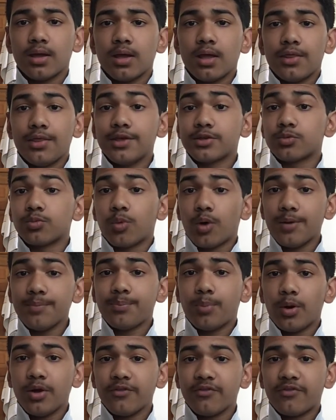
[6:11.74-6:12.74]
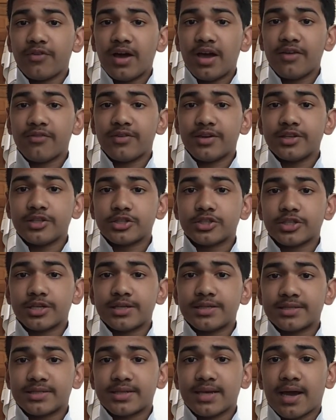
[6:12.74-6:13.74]
This 1.5-inch
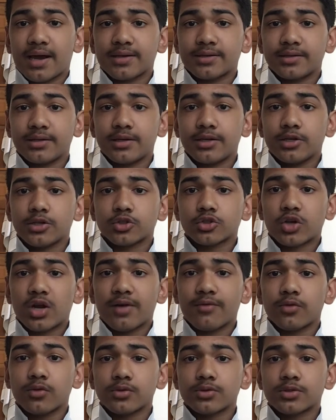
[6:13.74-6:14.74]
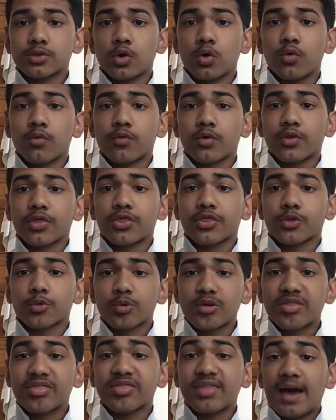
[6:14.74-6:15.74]
insect travels over
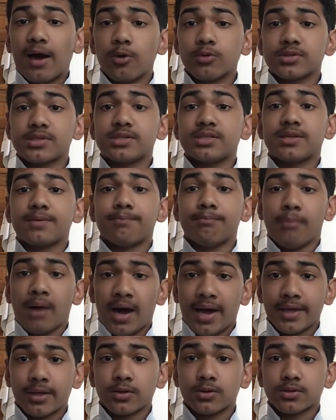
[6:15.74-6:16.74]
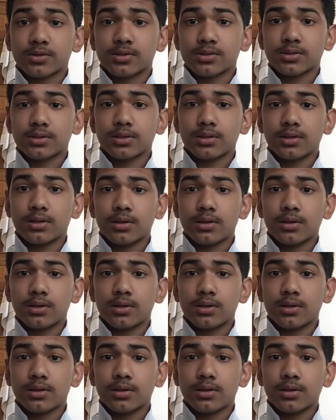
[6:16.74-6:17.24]
3,000 miles.